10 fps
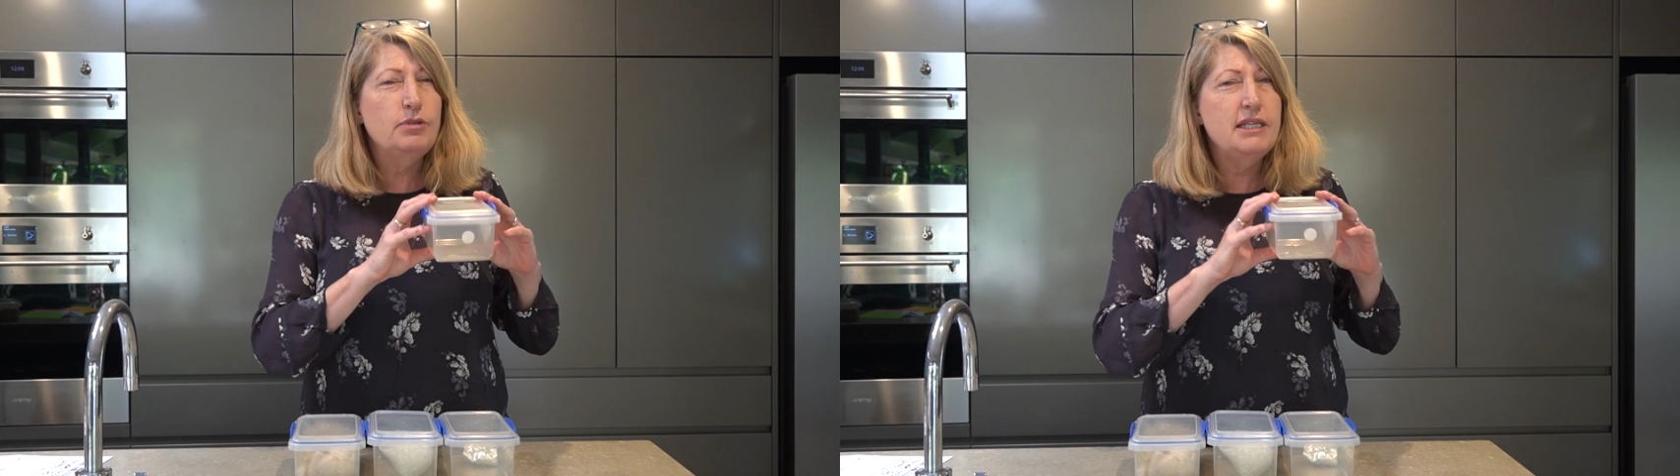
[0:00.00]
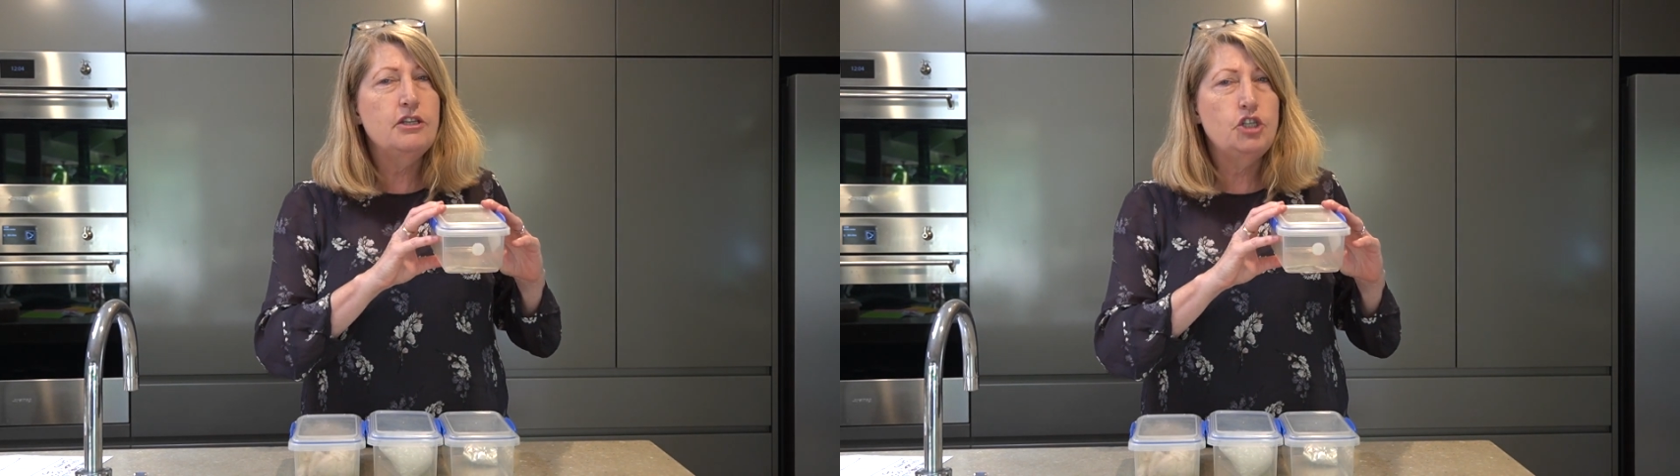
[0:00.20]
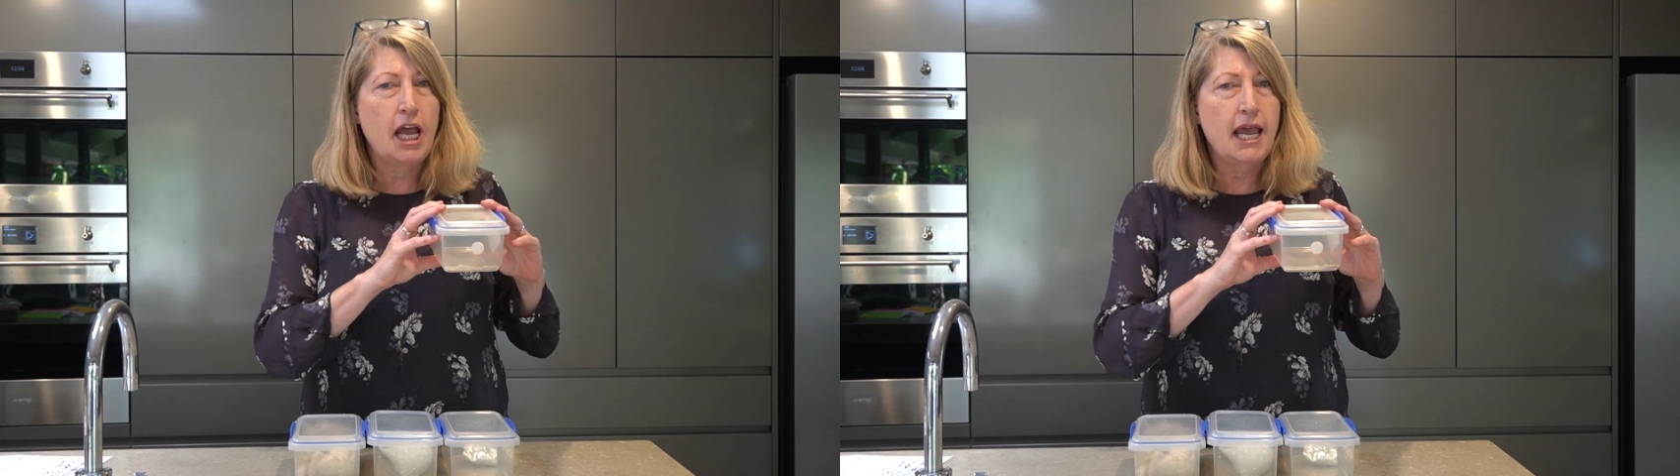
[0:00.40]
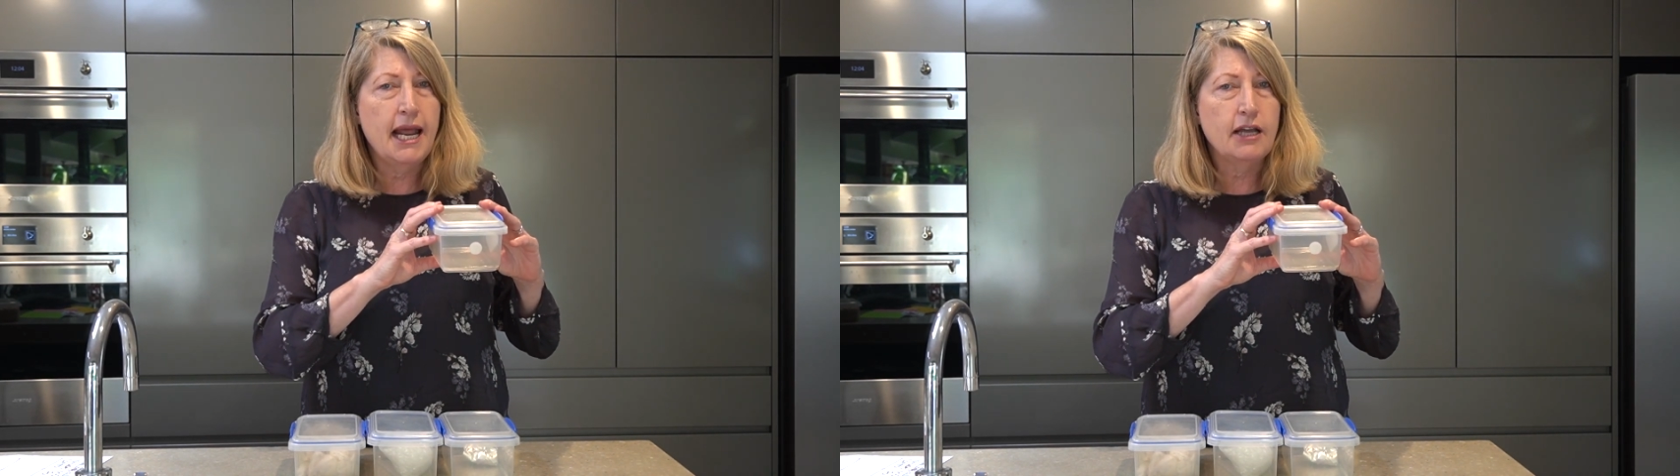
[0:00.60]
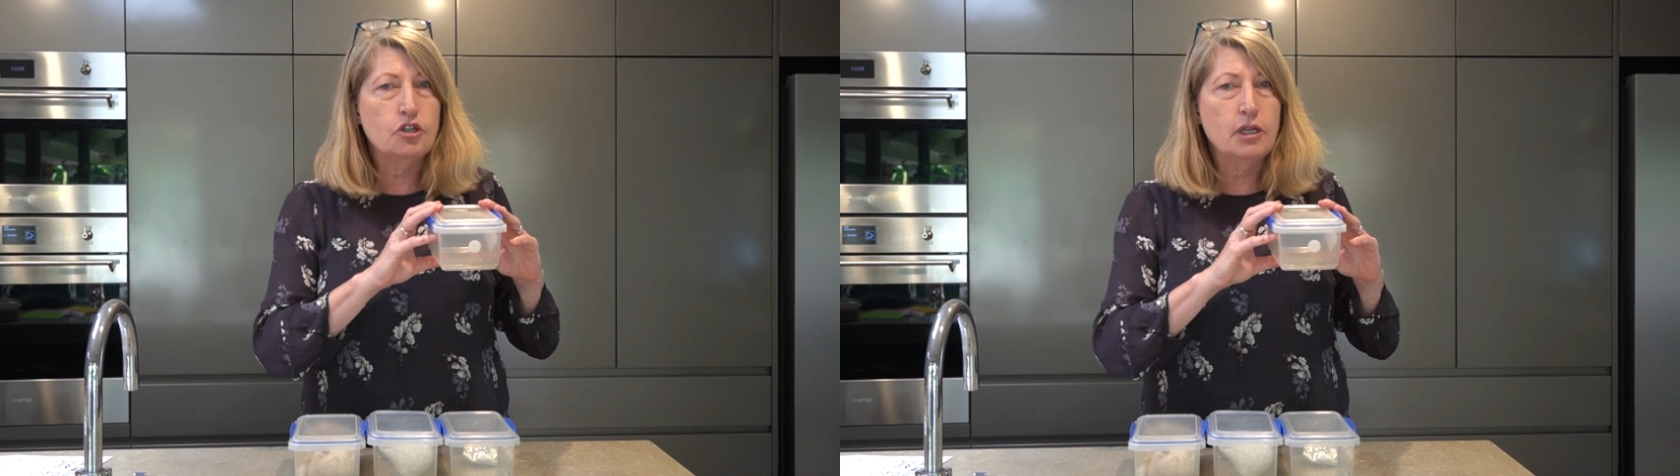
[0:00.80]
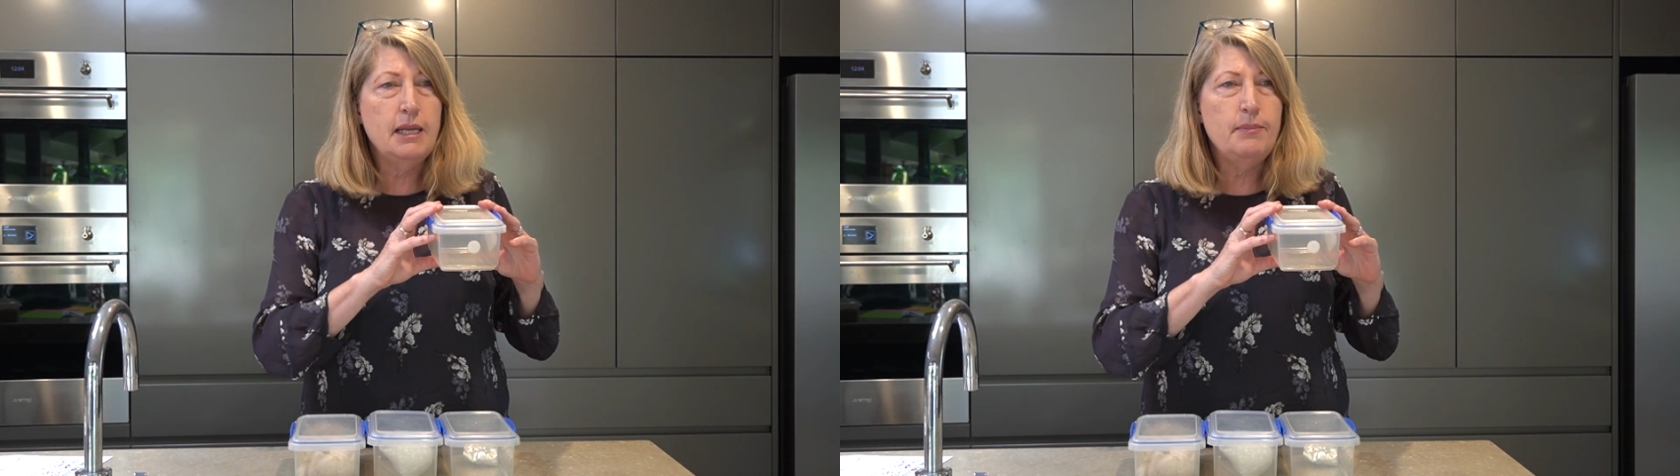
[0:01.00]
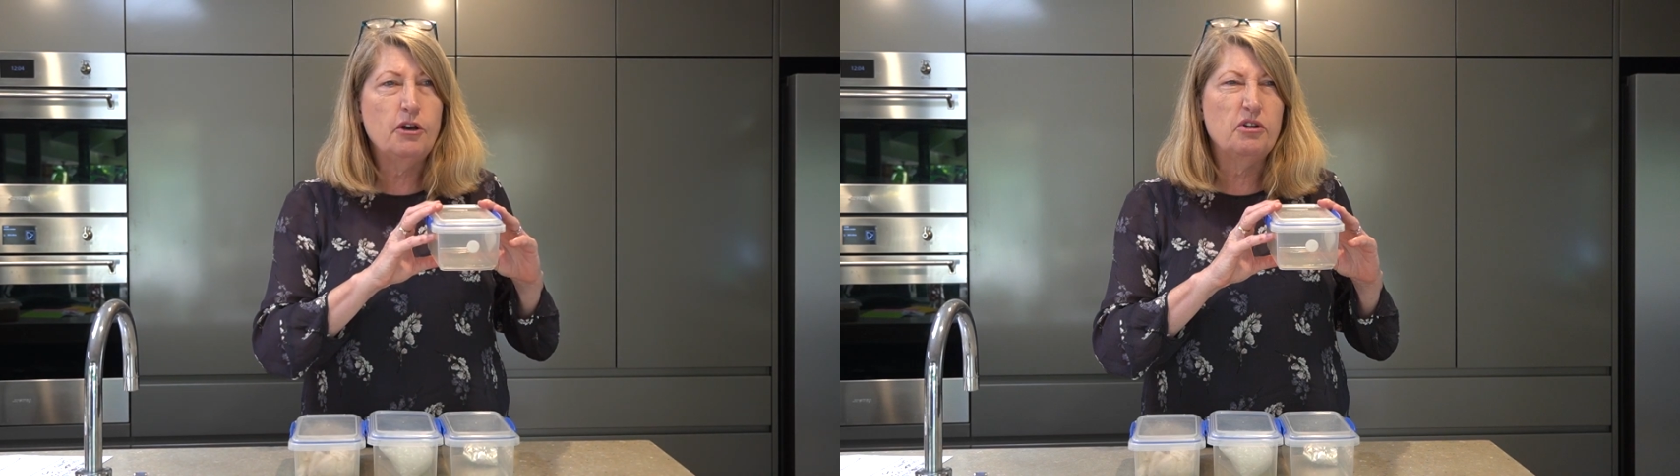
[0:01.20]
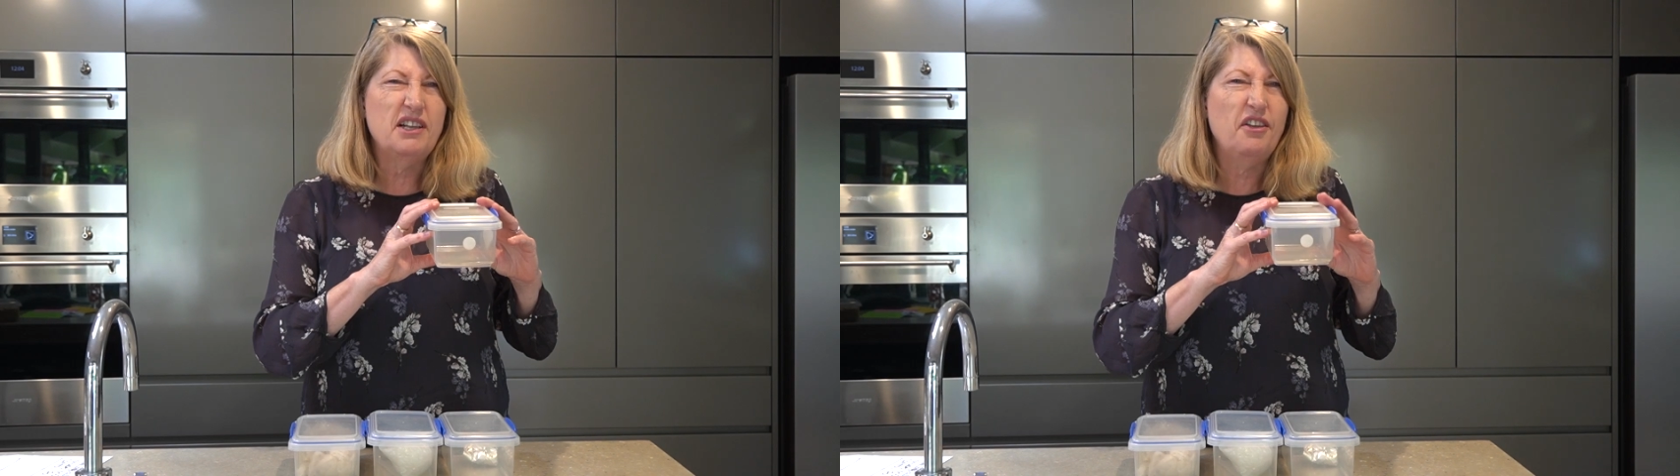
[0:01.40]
It was in the shade actually because